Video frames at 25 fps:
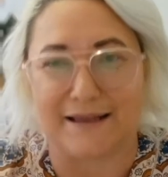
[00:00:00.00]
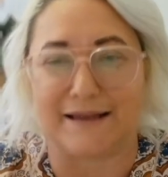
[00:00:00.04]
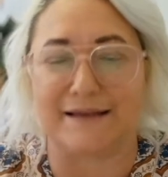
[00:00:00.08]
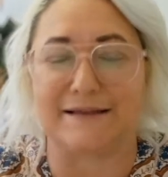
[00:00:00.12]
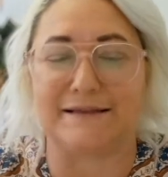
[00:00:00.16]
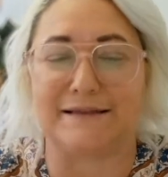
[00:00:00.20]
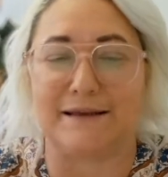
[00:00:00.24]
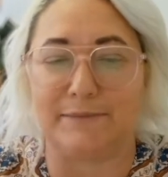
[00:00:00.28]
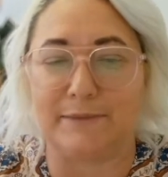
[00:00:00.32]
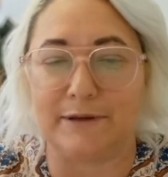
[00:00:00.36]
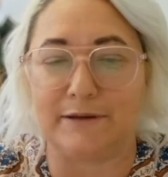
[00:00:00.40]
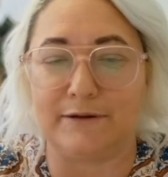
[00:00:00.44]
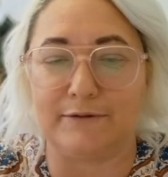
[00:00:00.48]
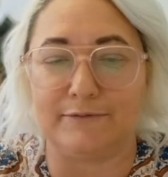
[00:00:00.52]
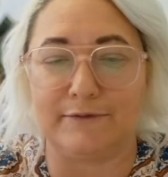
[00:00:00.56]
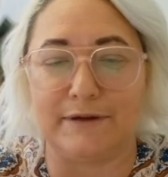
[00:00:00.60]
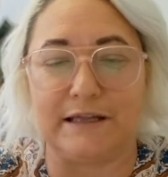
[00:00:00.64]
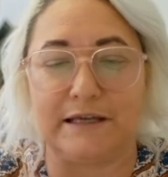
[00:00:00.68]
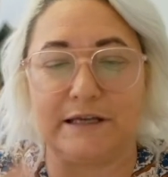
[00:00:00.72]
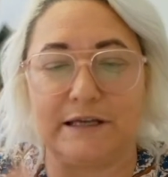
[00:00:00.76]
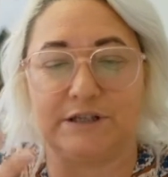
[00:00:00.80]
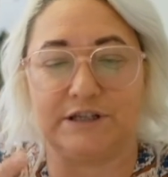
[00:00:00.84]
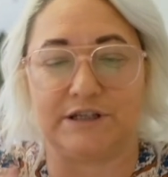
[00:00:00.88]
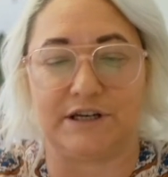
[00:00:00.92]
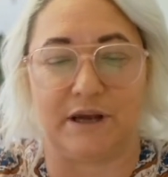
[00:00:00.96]
like something that
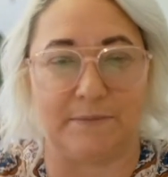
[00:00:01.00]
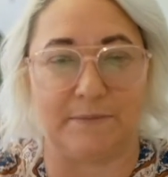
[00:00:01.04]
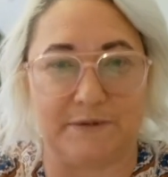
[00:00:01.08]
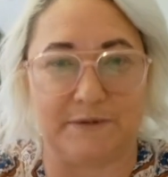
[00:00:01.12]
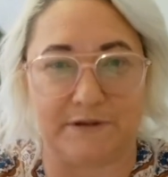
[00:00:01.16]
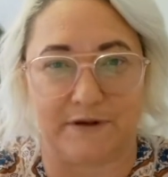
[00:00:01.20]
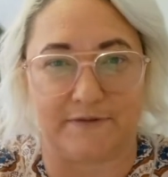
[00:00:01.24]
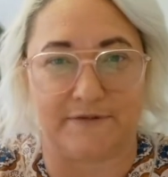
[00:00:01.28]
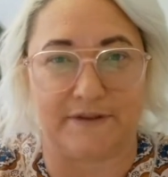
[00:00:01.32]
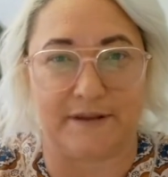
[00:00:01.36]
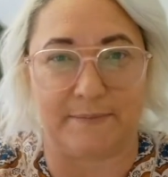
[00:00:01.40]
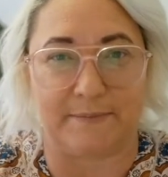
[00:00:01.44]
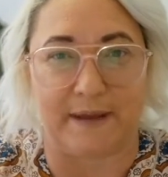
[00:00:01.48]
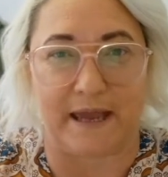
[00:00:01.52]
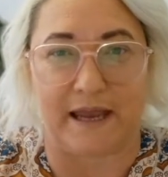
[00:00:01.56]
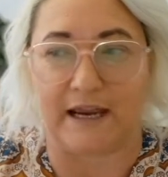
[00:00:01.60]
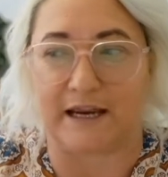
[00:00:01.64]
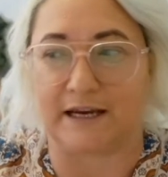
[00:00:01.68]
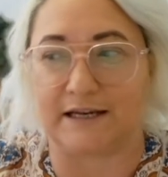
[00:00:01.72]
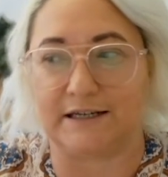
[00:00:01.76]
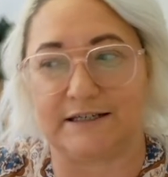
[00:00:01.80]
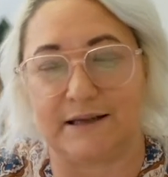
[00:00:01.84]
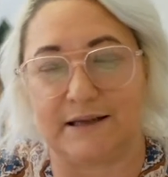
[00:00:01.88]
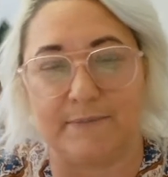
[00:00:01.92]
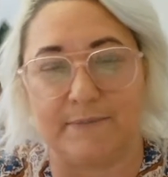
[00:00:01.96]
really jumps off the
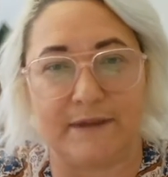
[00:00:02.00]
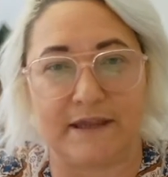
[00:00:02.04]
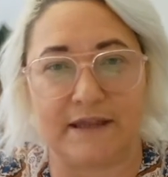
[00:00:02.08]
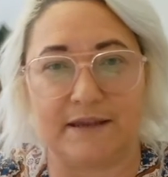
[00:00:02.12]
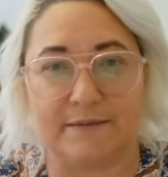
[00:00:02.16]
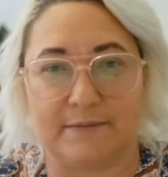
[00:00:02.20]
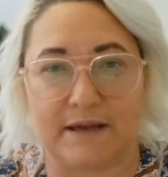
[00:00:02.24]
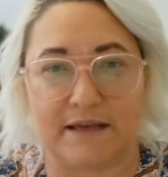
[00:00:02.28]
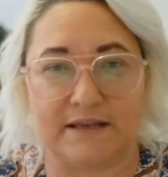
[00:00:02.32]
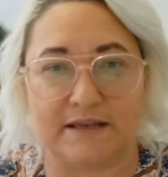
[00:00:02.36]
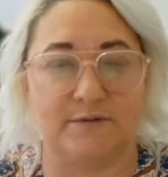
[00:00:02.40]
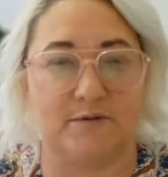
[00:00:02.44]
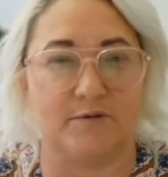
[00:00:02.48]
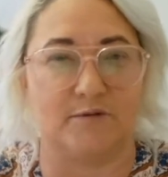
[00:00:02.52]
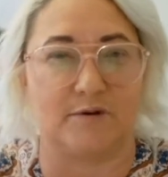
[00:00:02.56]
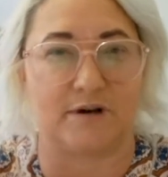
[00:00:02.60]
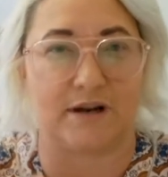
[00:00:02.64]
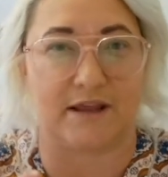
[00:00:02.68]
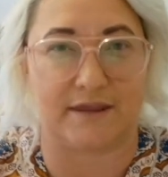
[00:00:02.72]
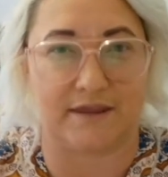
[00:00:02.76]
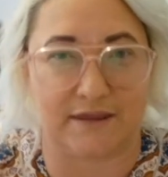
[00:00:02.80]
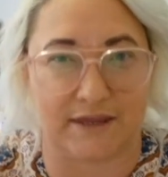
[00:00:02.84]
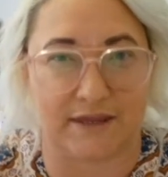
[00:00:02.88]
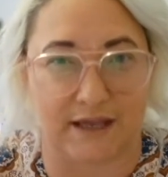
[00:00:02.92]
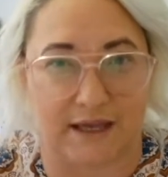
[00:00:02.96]
page, something that makes me want
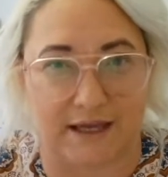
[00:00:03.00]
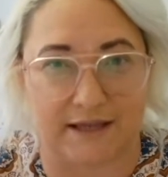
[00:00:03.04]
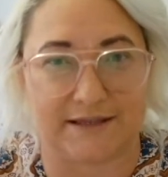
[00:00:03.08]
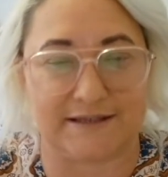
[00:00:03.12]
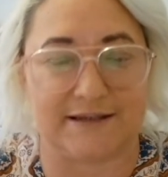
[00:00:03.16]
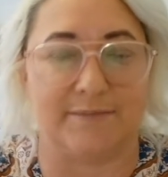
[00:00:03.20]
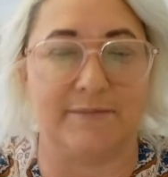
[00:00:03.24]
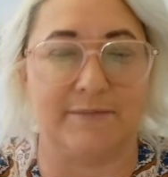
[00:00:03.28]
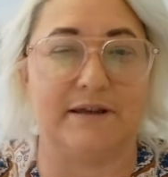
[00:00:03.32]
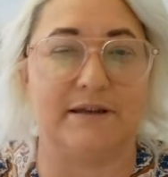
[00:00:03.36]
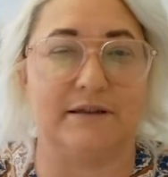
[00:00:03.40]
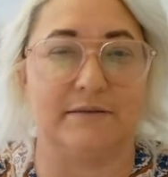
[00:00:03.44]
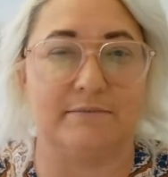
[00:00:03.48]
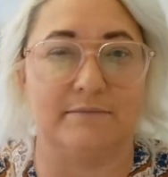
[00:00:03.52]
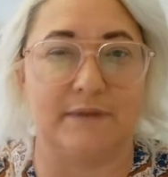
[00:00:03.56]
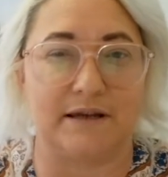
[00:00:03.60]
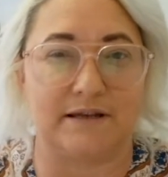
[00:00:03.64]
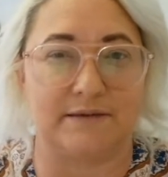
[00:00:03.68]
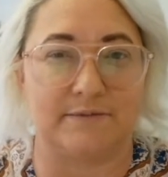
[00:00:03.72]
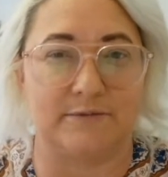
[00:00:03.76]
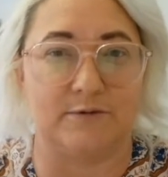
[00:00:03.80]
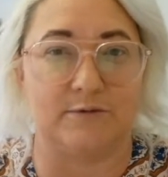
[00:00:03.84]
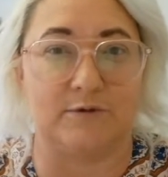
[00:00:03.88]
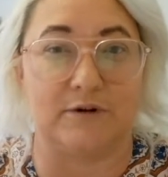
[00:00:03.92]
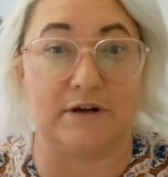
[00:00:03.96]
to think, something that
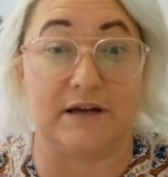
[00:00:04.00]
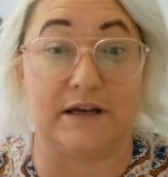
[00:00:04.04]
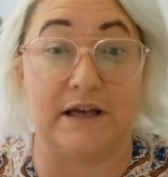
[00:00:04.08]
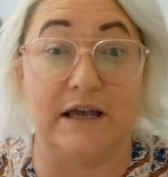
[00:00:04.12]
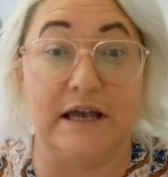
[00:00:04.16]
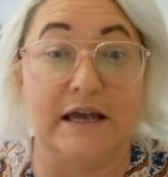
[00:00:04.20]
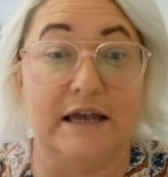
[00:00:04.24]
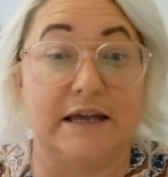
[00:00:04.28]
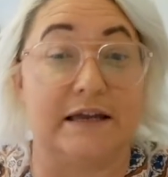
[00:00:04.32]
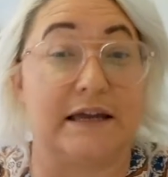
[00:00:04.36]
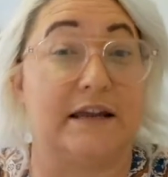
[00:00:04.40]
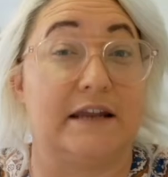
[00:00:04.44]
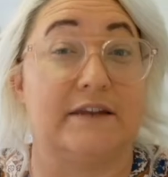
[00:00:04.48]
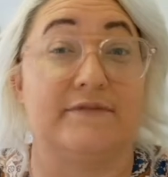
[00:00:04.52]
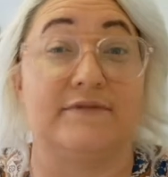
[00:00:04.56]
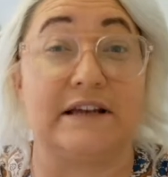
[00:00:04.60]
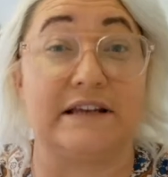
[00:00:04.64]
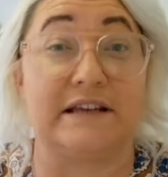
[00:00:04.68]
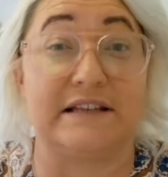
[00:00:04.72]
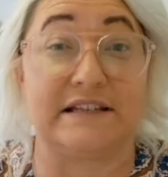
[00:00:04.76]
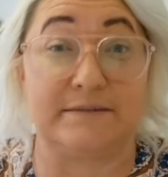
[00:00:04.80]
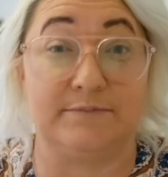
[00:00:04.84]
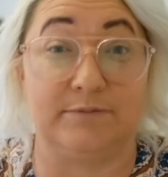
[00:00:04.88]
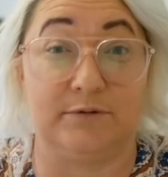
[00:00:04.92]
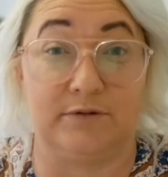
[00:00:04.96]
makes me want to kind of
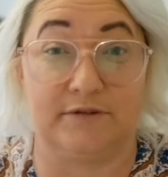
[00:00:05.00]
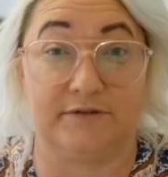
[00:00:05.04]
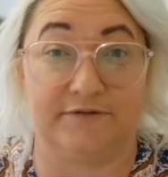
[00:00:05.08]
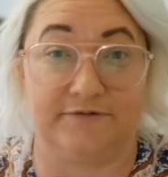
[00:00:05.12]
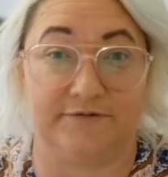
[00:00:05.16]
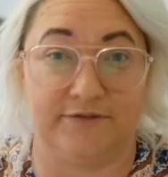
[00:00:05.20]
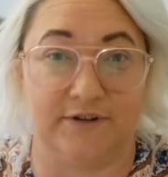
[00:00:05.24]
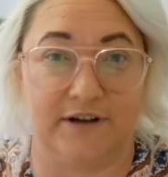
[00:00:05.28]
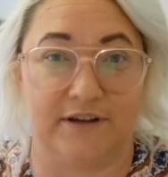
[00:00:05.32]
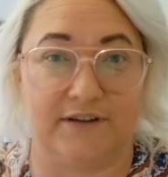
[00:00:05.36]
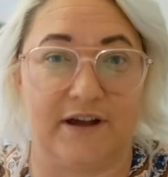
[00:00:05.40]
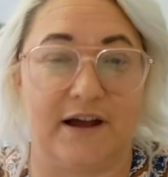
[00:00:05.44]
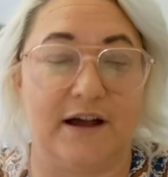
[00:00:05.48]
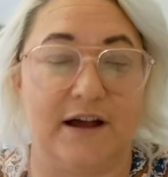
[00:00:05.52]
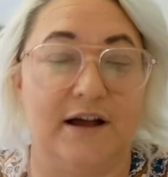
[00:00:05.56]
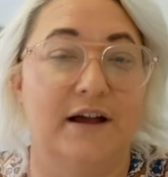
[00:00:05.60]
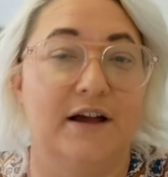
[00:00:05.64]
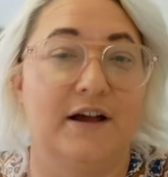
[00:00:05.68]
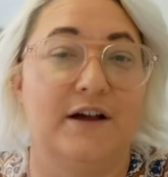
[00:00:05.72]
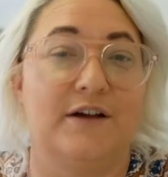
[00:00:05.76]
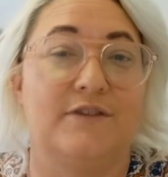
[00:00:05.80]
explore further,